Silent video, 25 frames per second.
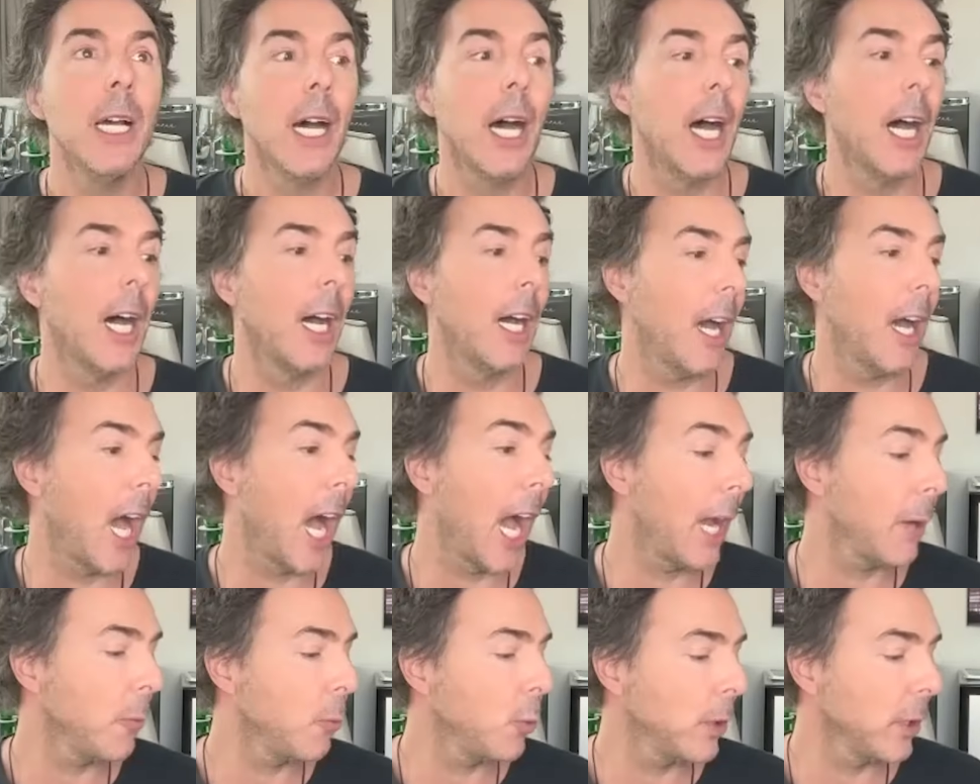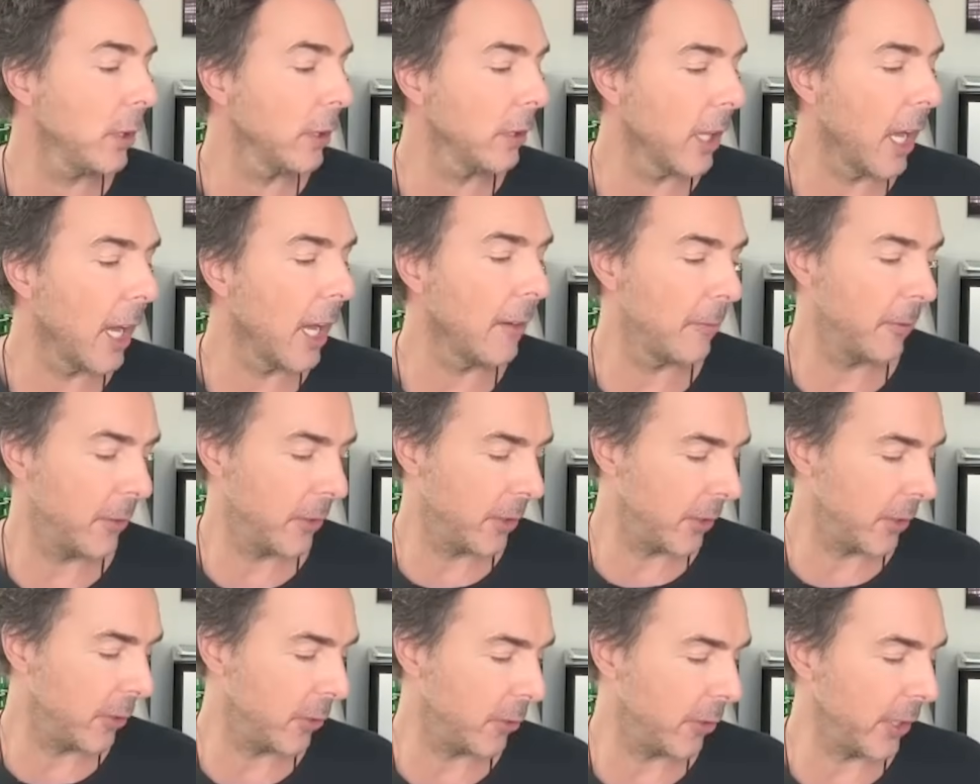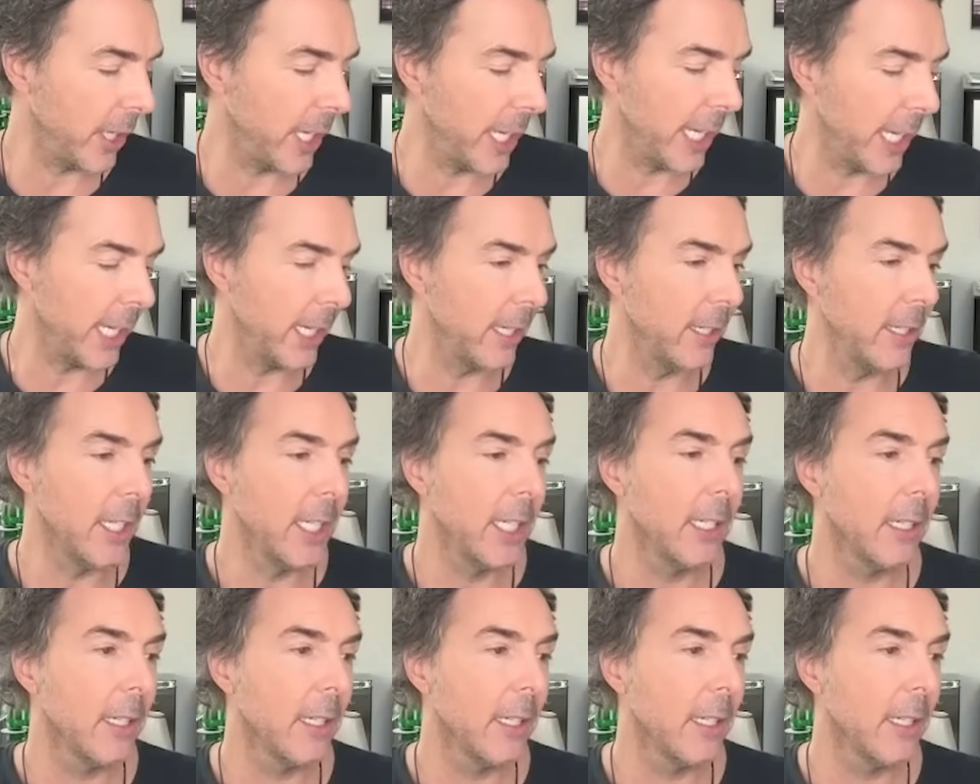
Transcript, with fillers: Uh, I would love to see.